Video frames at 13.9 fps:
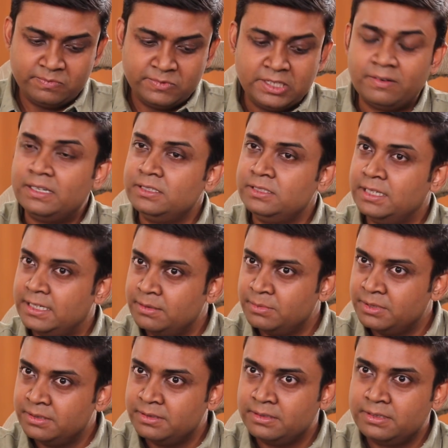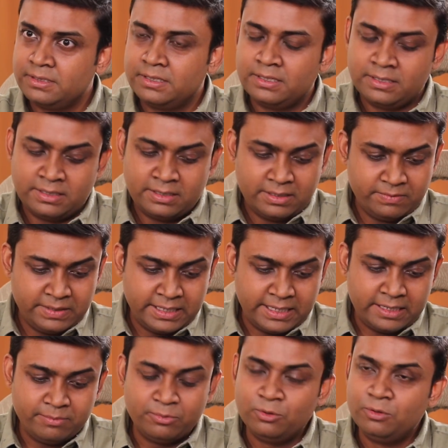Jawani Jaane Man, we
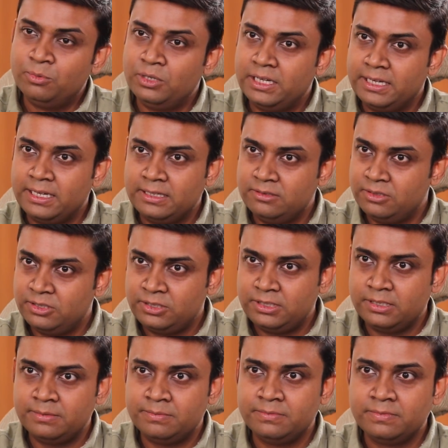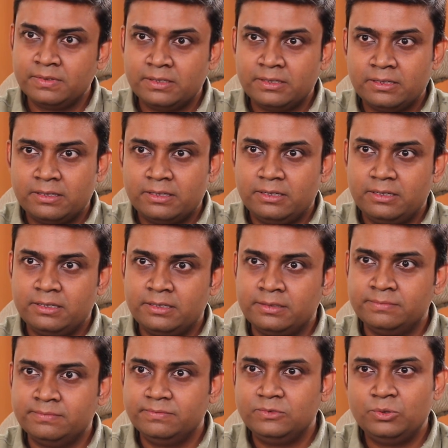had Bhool Bhulaiyaa, Drishyam,
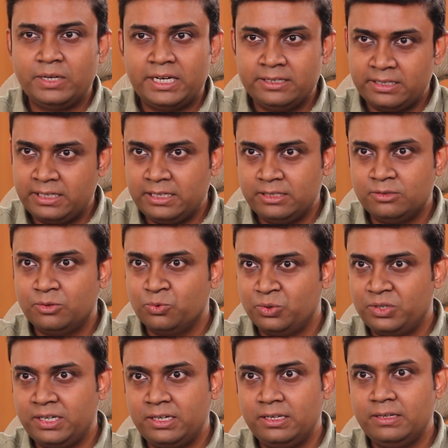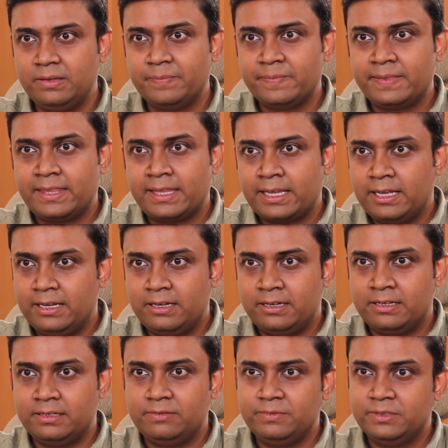you had a release on
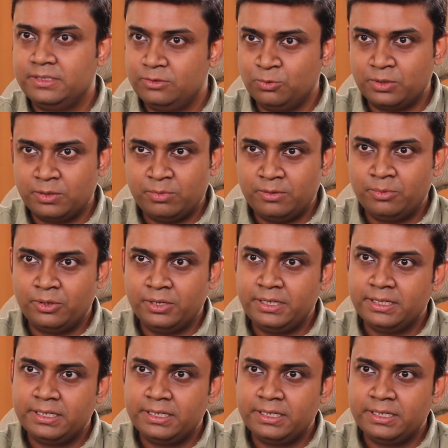OTT with a suitable boy.